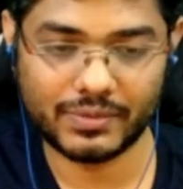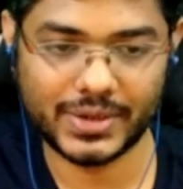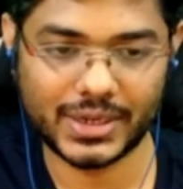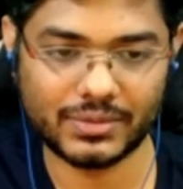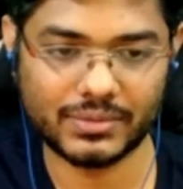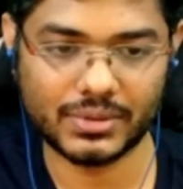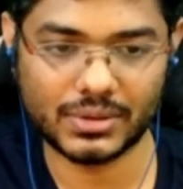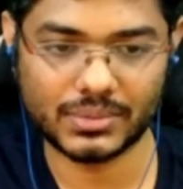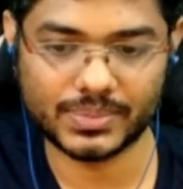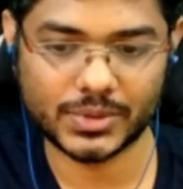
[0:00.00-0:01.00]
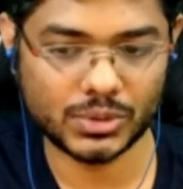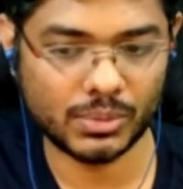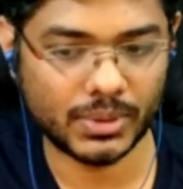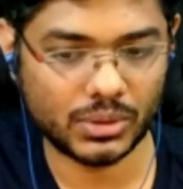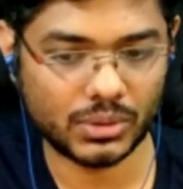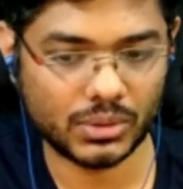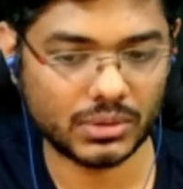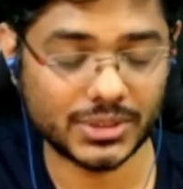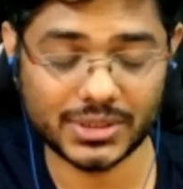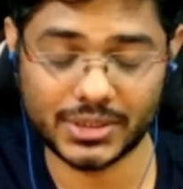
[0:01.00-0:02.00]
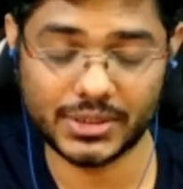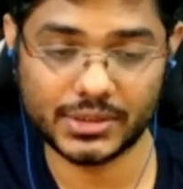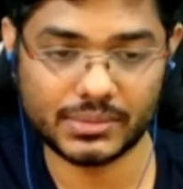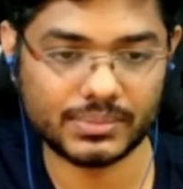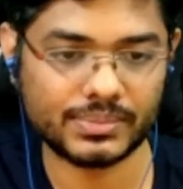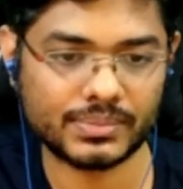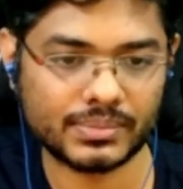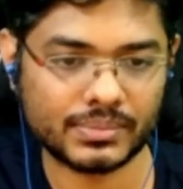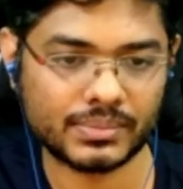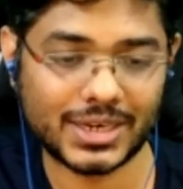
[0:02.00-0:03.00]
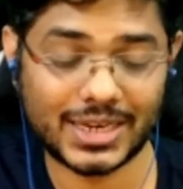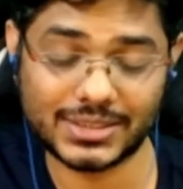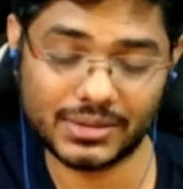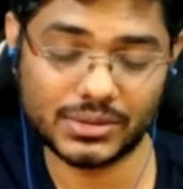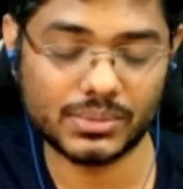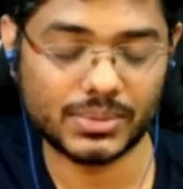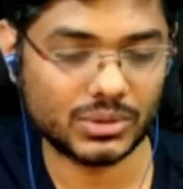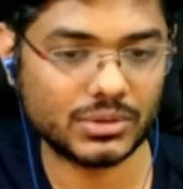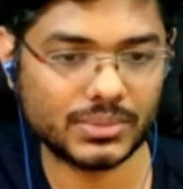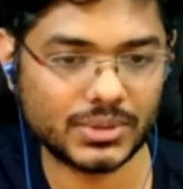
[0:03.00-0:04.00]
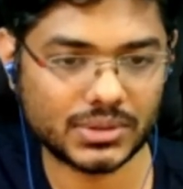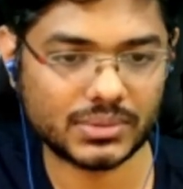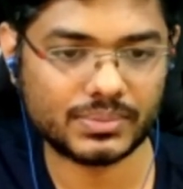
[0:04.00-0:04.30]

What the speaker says: if we have super tournaments in India, classical super tournaments.